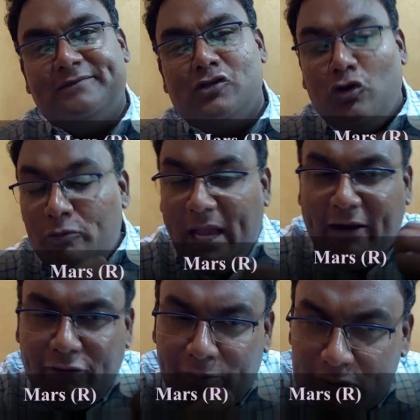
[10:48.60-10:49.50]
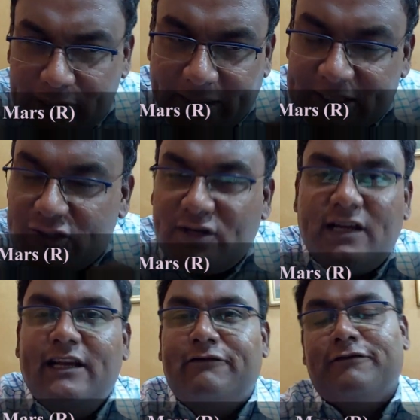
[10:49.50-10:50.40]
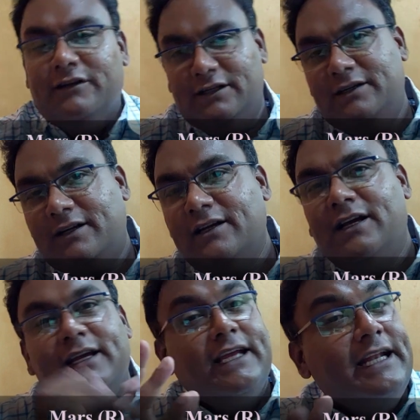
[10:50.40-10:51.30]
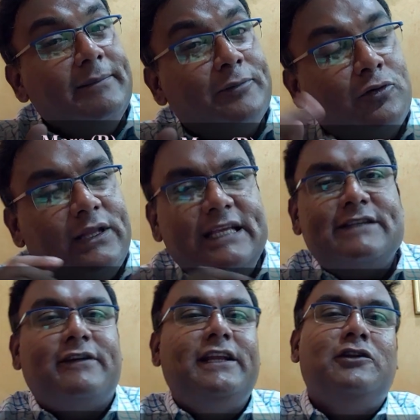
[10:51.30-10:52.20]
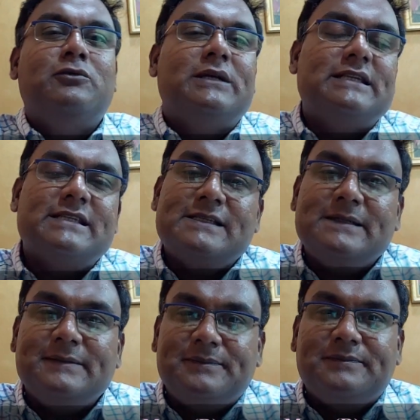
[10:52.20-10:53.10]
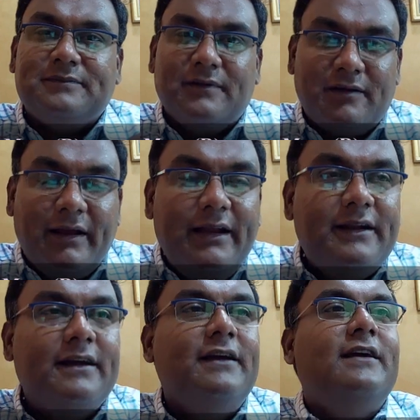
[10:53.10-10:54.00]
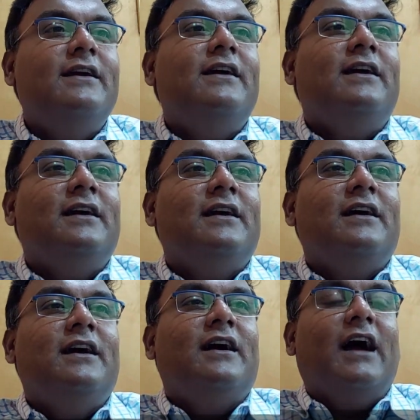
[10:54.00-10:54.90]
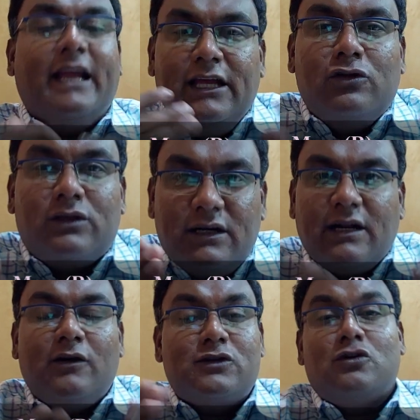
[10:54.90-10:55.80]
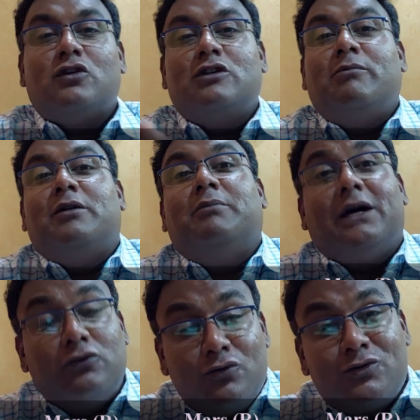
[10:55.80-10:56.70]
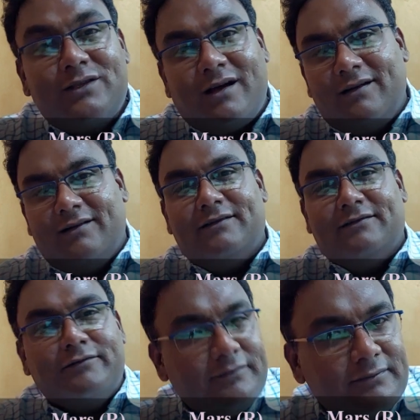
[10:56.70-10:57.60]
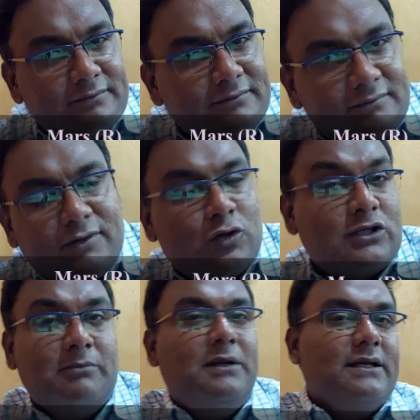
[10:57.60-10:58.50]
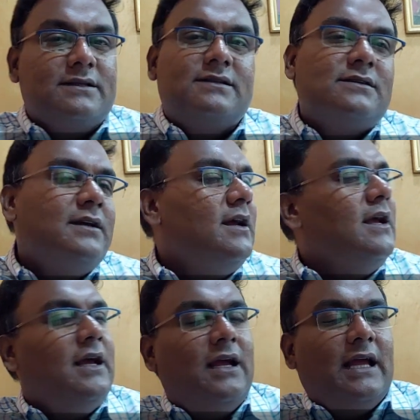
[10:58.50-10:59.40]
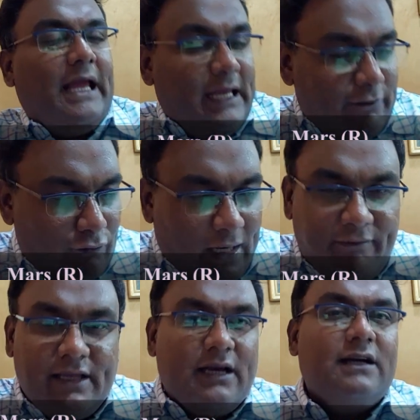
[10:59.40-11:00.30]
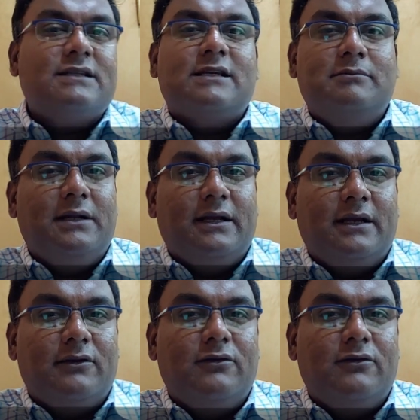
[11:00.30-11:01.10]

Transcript: So you may have to put some extra effort in improving these fine tunings, right? Again, your third house talks about Bhatrustan, your siblings. If you have a younger sibling,